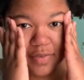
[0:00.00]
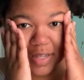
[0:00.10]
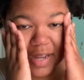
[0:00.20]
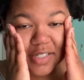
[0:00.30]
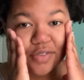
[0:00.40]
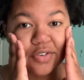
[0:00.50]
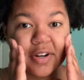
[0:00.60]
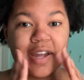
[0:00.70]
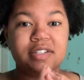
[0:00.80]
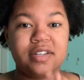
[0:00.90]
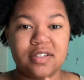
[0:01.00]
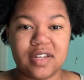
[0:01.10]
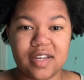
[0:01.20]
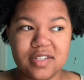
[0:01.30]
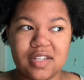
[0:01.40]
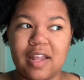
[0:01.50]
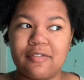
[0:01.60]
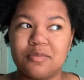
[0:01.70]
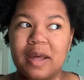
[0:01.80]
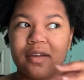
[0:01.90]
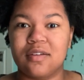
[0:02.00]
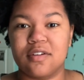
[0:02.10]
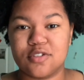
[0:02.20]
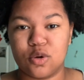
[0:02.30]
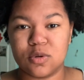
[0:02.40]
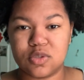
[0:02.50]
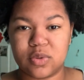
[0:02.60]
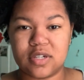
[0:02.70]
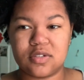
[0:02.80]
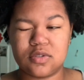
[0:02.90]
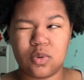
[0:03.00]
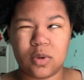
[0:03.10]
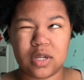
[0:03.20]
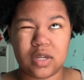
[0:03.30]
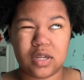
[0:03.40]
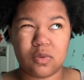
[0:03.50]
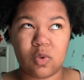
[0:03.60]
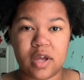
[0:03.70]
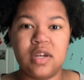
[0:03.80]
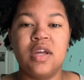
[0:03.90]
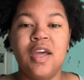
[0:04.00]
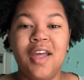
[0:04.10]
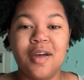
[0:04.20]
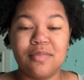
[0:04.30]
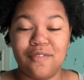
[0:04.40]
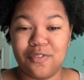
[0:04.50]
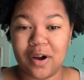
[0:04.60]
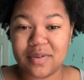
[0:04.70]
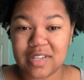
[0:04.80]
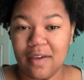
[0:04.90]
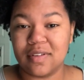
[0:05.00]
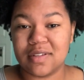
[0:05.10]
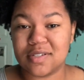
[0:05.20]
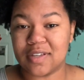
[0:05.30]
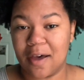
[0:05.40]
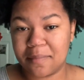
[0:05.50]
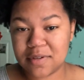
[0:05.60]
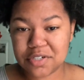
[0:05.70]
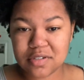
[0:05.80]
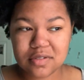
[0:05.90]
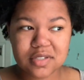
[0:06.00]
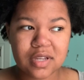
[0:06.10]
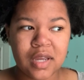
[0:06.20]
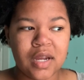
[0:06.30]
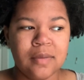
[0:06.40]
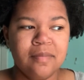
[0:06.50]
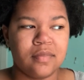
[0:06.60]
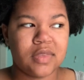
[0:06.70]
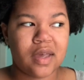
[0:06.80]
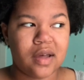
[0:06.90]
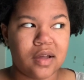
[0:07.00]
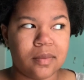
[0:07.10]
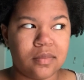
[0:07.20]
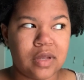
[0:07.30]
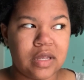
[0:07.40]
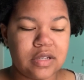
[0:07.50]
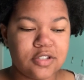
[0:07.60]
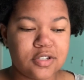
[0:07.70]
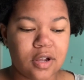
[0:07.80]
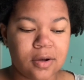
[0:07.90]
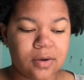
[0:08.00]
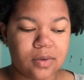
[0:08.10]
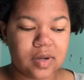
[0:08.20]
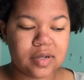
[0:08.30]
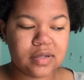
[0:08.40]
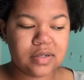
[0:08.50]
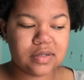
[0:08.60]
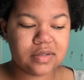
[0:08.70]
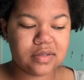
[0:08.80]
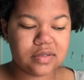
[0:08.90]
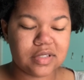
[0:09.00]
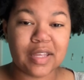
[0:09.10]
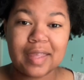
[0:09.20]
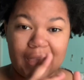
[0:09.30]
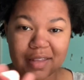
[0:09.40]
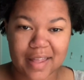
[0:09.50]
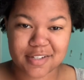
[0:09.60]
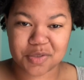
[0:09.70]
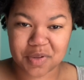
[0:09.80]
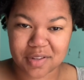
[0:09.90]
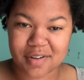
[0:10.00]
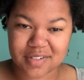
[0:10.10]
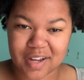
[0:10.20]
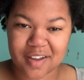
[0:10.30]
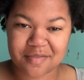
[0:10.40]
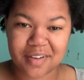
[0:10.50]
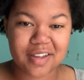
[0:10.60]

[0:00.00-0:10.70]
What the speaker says: it lasted for 19 days, and that was back in October 2021, before I was having these scalp issues. So it can last a really long time